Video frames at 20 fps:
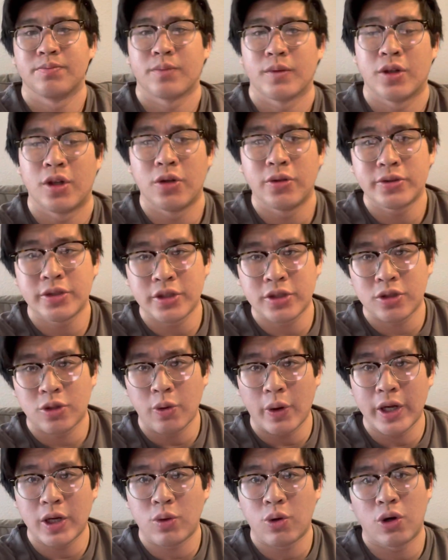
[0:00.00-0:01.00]
There's this
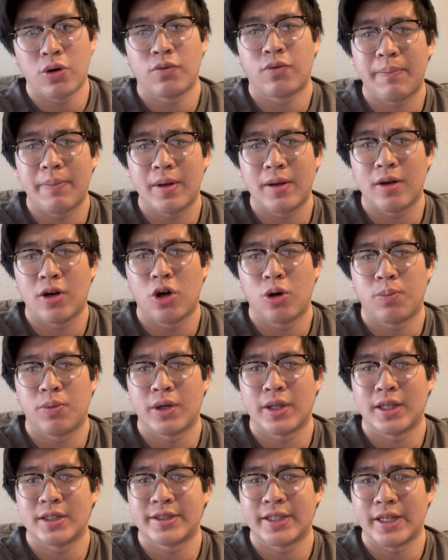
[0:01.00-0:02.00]
great quote from Oprah
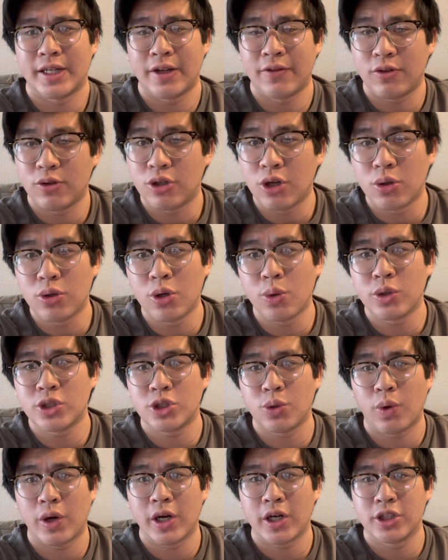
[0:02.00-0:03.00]
that said, if you don't know what
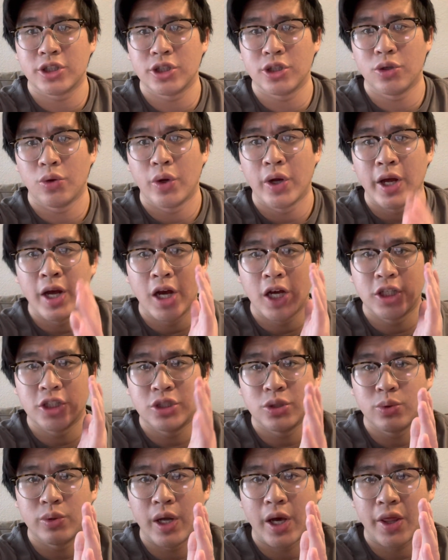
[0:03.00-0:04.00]
you want to do,
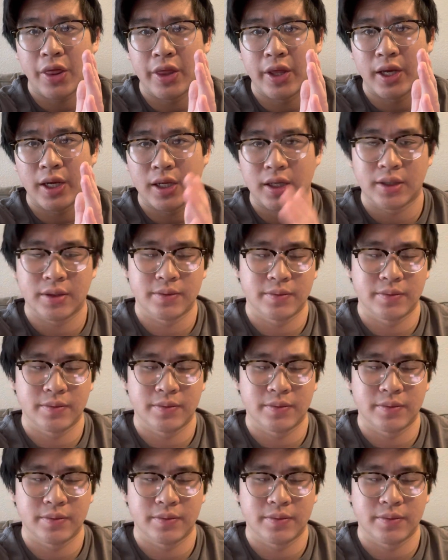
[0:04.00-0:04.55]
do nothing.